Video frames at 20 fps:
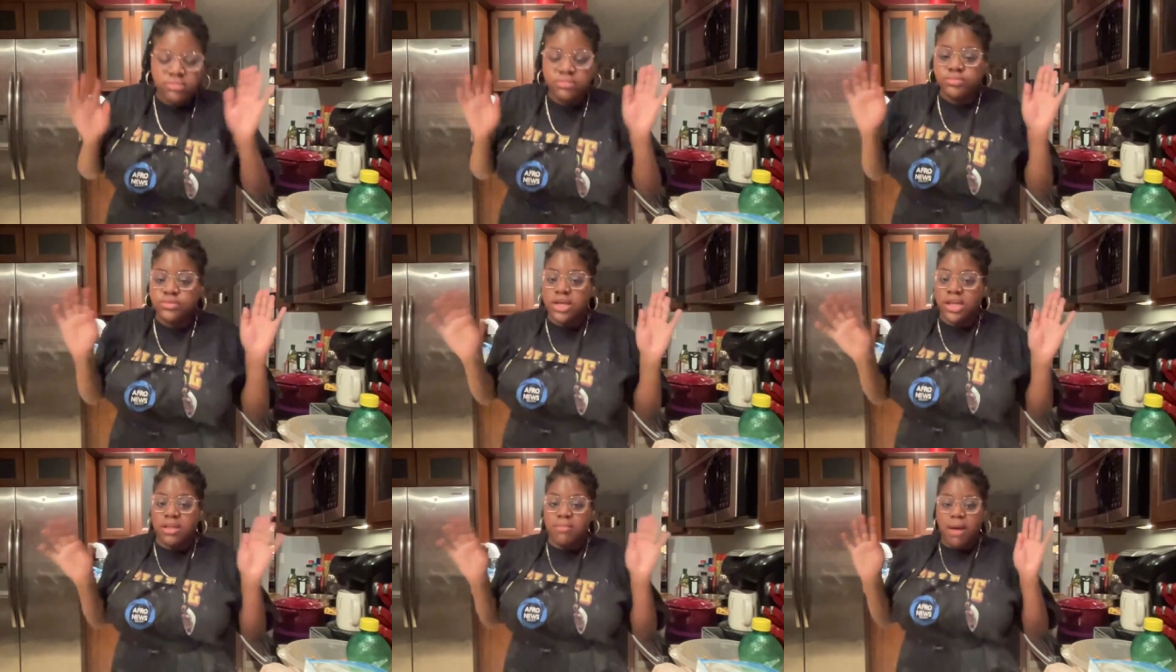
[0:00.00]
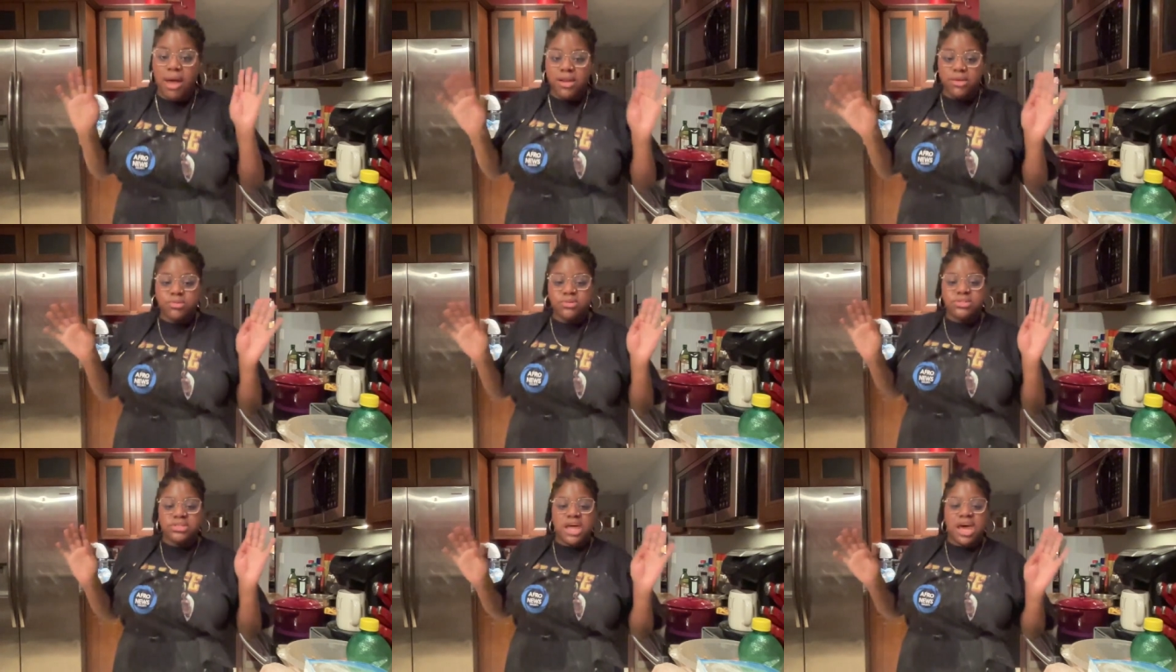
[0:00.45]
Anybody
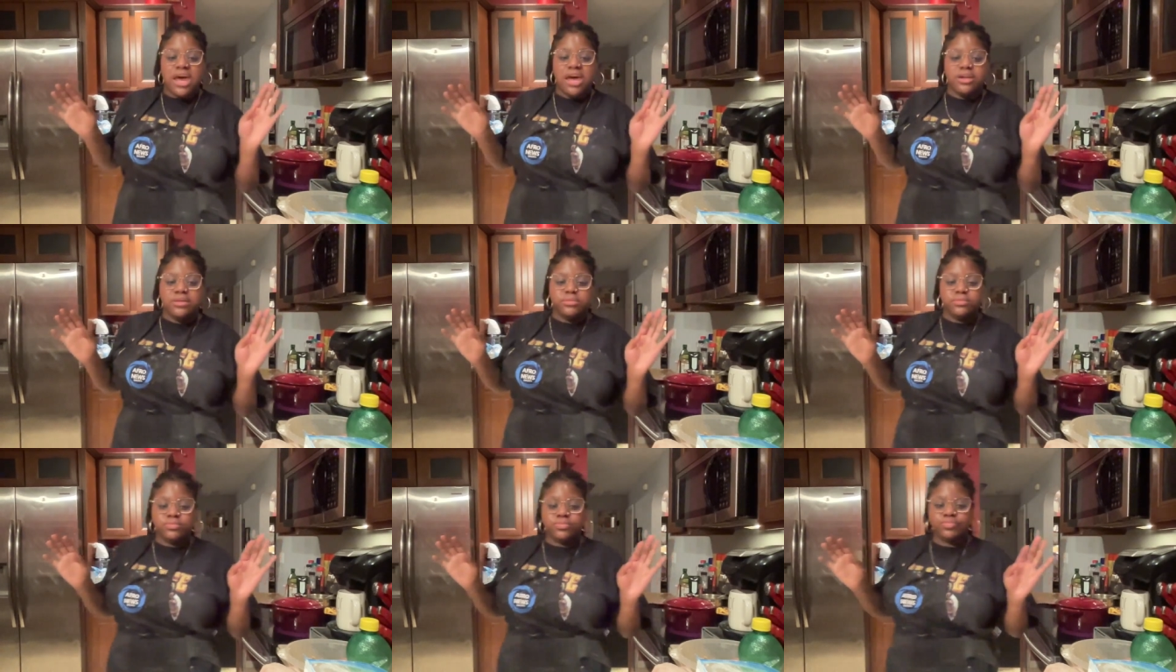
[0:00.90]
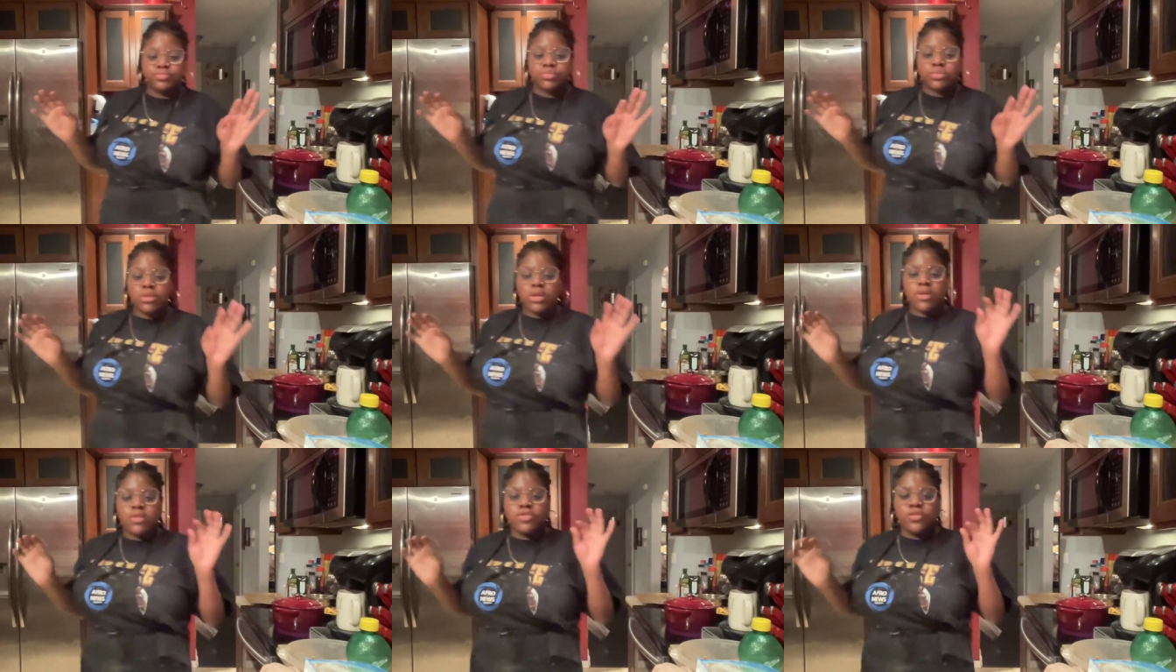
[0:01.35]
who has had
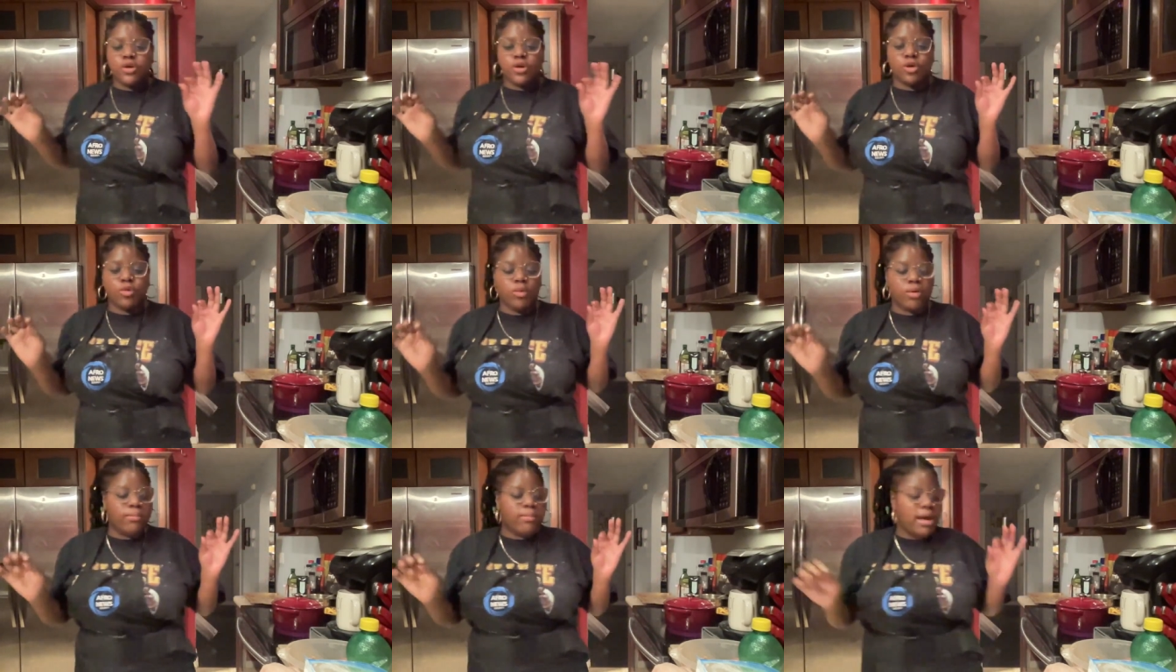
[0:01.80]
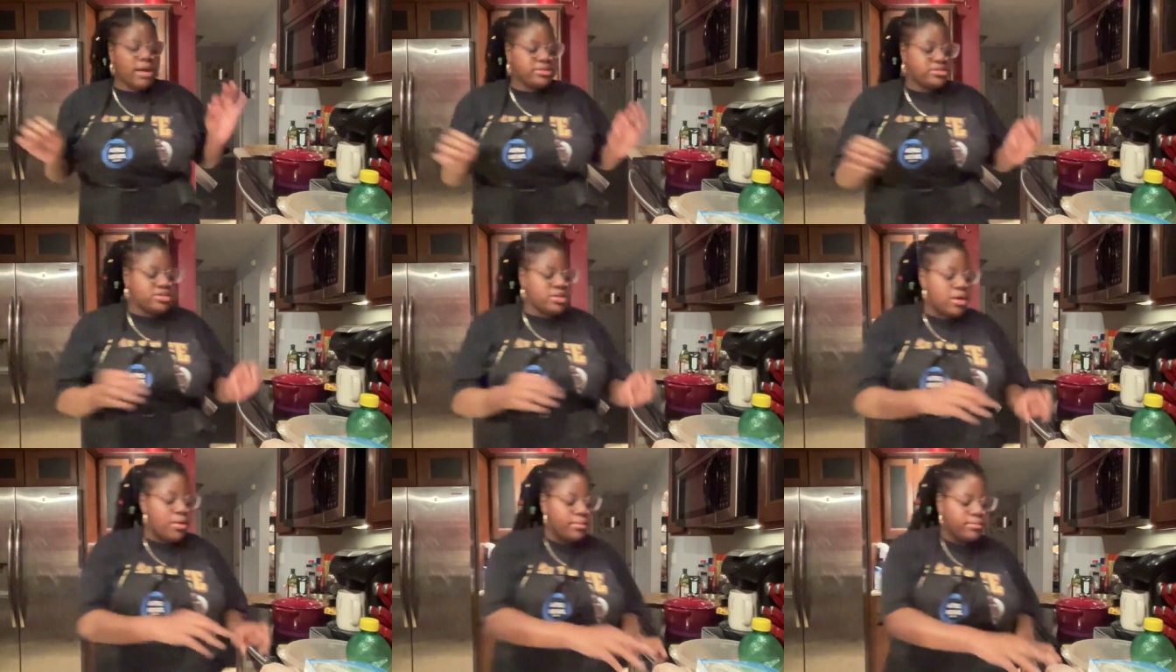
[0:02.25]
their corn bites,
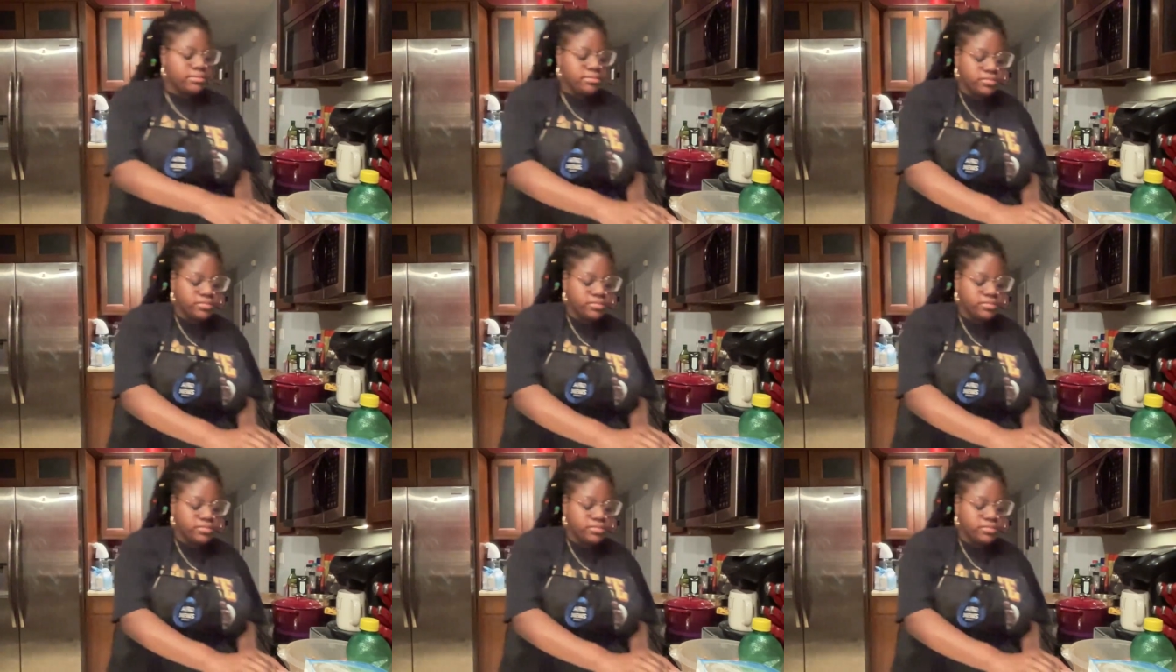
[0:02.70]
though,